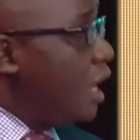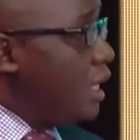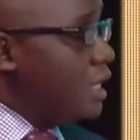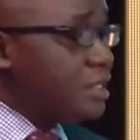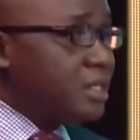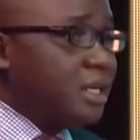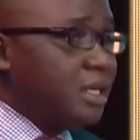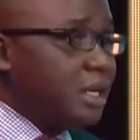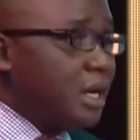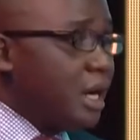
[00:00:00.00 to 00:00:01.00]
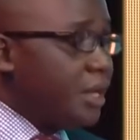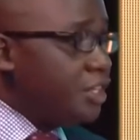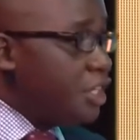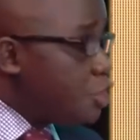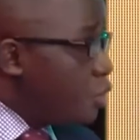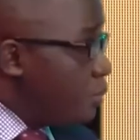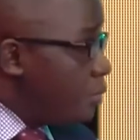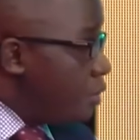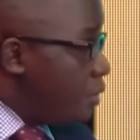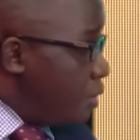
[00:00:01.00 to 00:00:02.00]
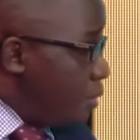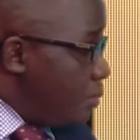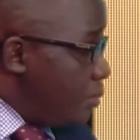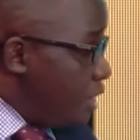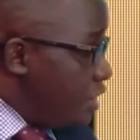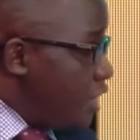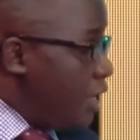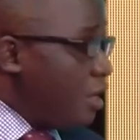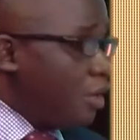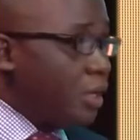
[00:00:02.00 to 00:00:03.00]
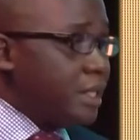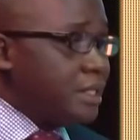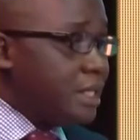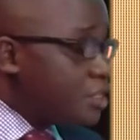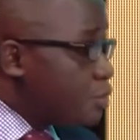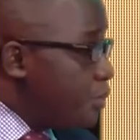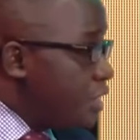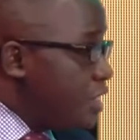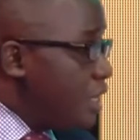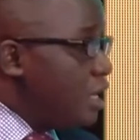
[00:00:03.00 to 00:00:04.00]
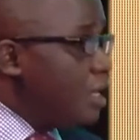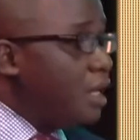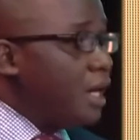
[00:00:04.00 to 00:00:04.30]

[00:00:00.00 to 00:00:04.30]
nation media or next media